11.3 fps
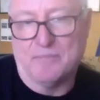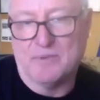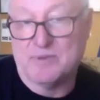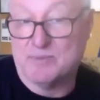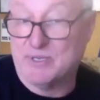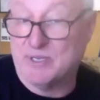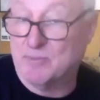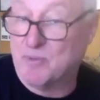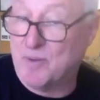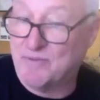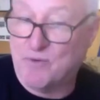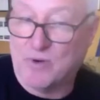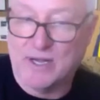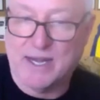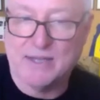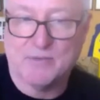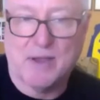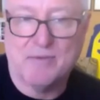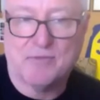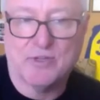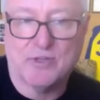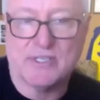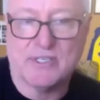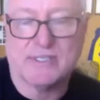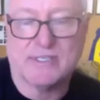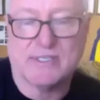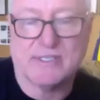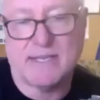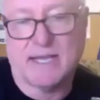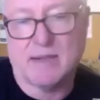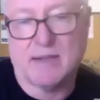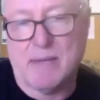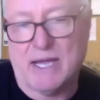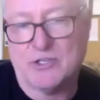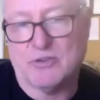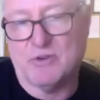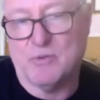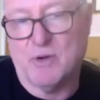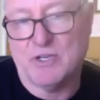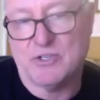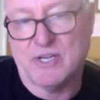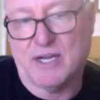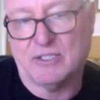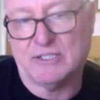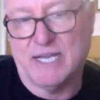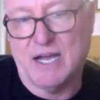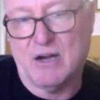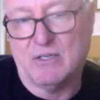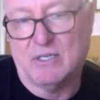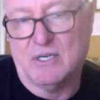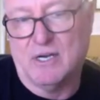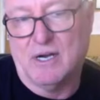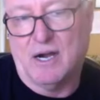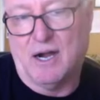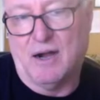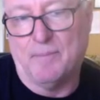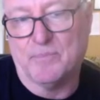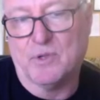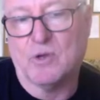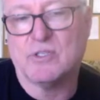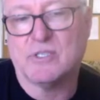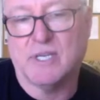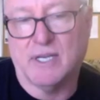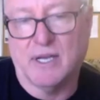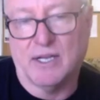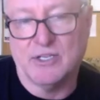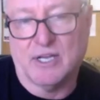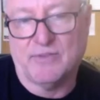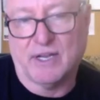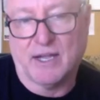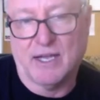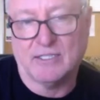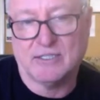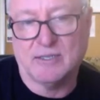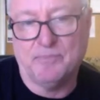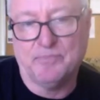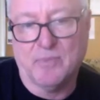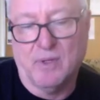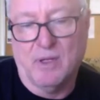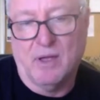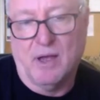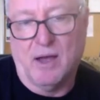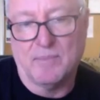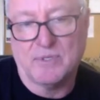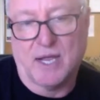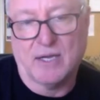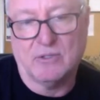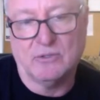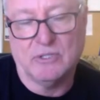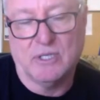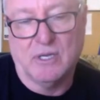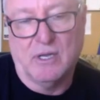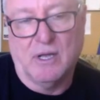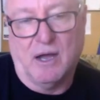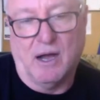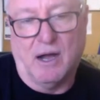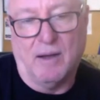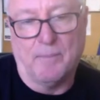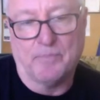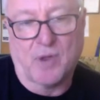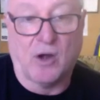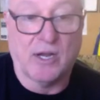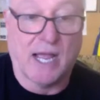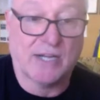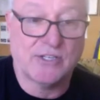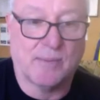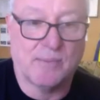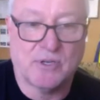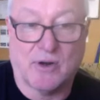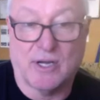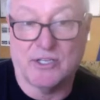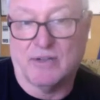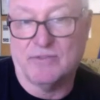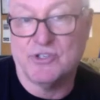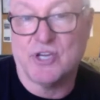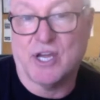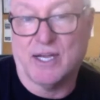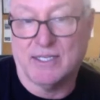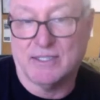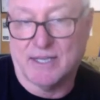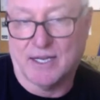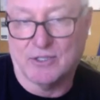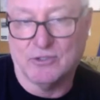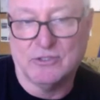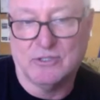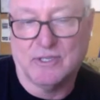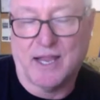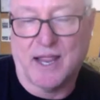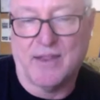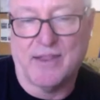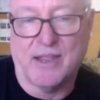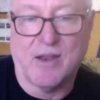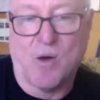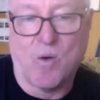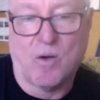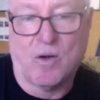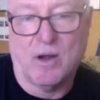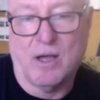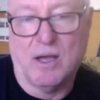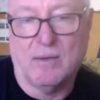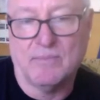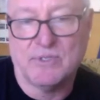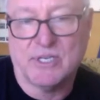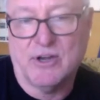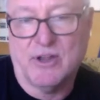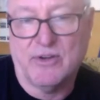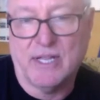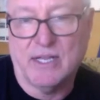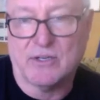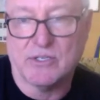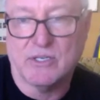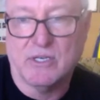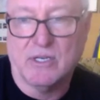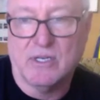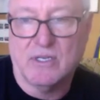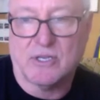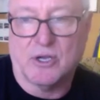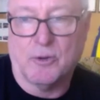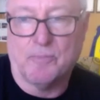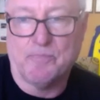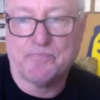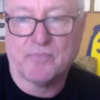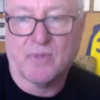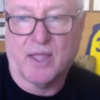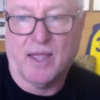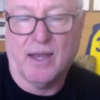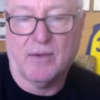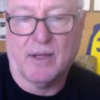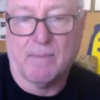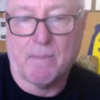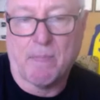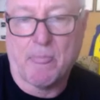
Still probably 40 days away for you to see the second batch. So if you want your tires now, go see Jeff at Custom Cycles. Or actually, I'm sorry, Jeff, JD Cycles. And then, or see your other dealers. So anyway,